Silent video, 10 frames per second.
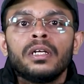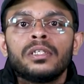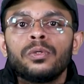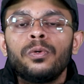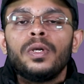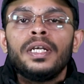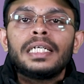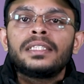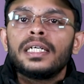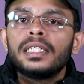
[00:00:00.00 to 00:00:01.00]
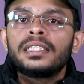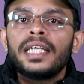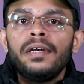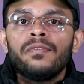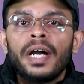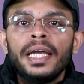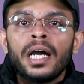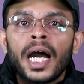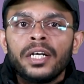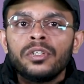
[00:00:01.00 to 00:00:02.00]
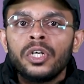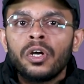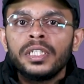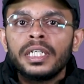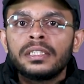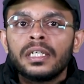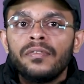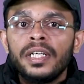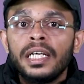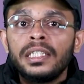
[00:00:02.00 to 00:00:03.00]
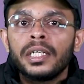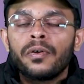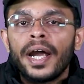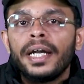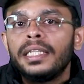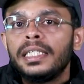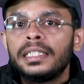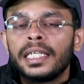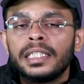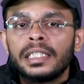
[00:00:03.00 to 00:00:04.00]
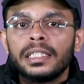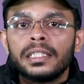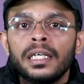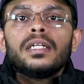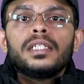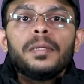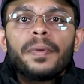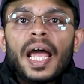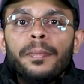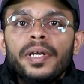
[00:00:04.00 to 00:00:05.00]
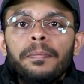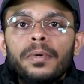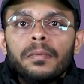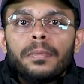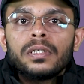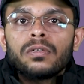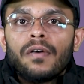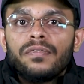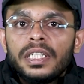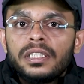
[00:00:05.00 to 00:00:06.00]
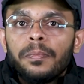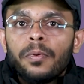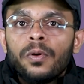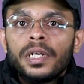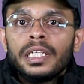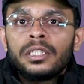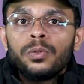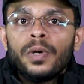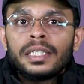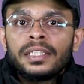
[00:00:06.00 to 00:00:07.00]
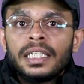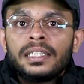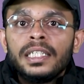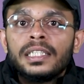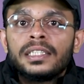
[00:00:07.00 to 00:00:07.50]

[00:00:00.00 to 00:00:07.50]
So let's understand why hydrogeological survey is required in these cases. The primary purpose of this report is to assess the